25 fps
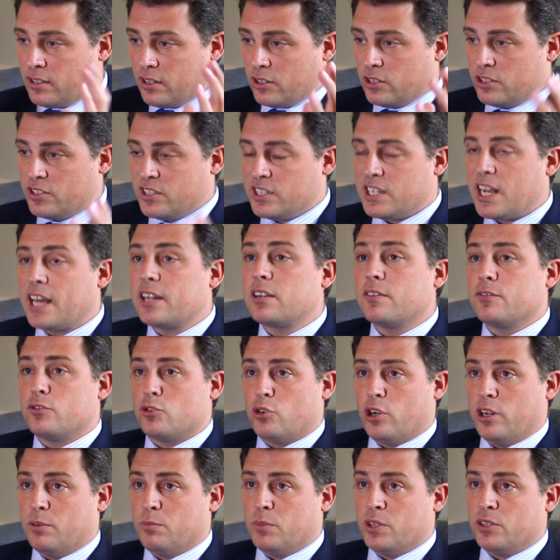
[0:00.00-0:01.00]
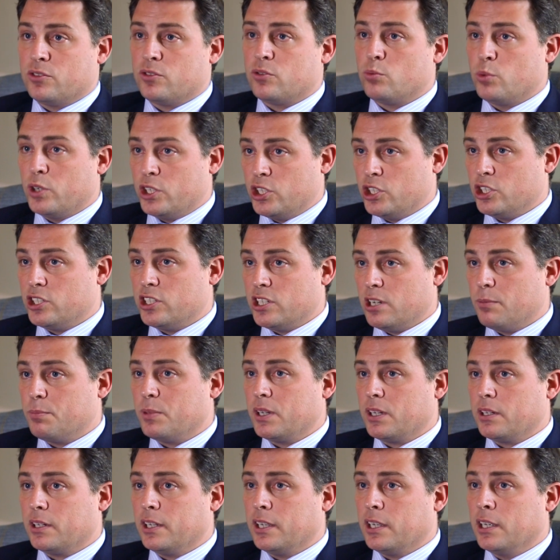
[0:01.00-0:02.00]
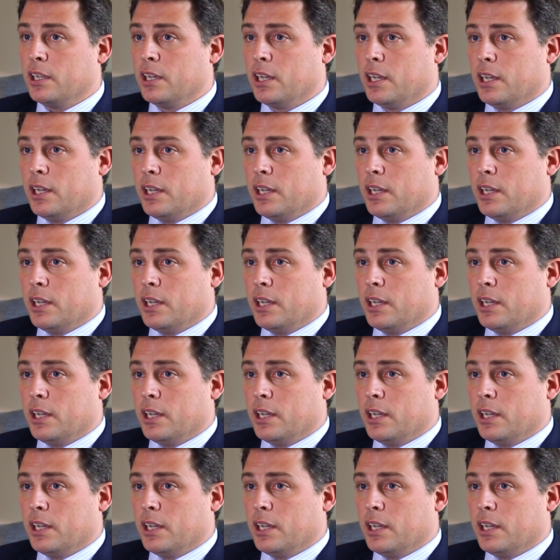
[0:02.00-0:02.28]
It's a set of treatments which typically